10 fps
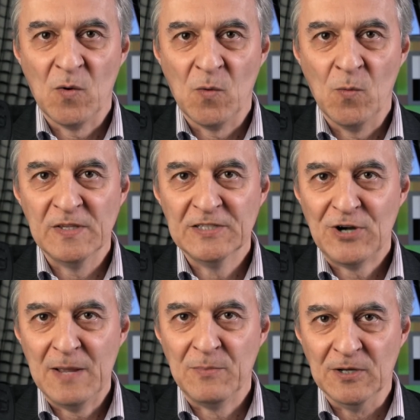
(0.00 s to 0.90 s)
with a
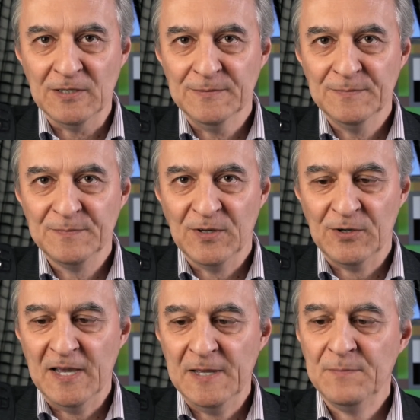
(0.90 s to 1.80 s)
tripod,
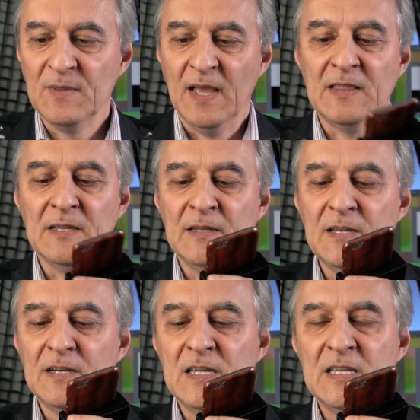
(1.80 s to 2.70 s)
okay? And
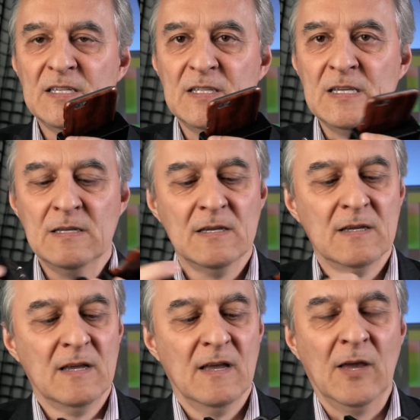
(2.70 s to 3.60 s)
here is the
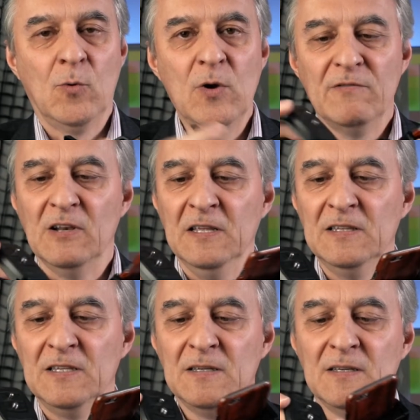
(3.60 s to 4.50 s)

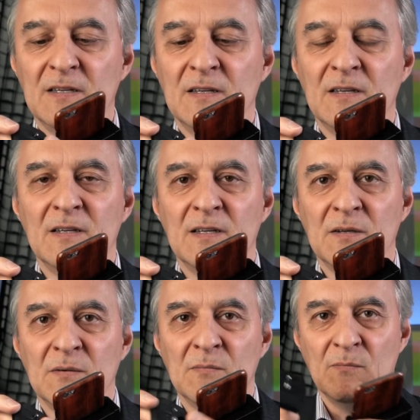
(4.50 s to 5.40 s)
equivalent
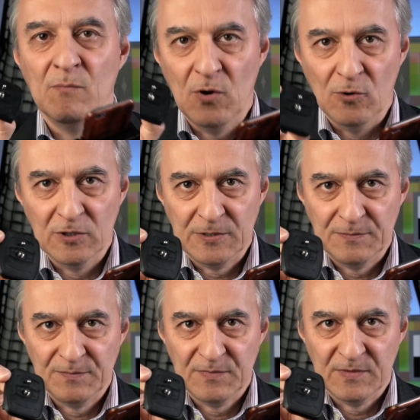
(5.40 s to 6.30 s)
bolt
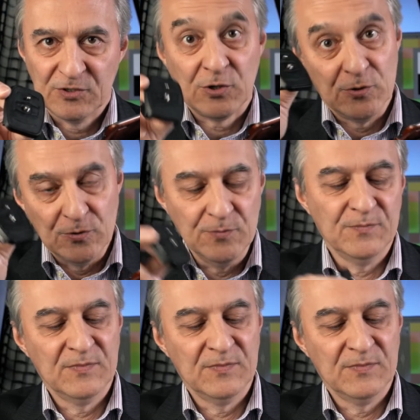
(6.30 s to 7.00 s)
screw.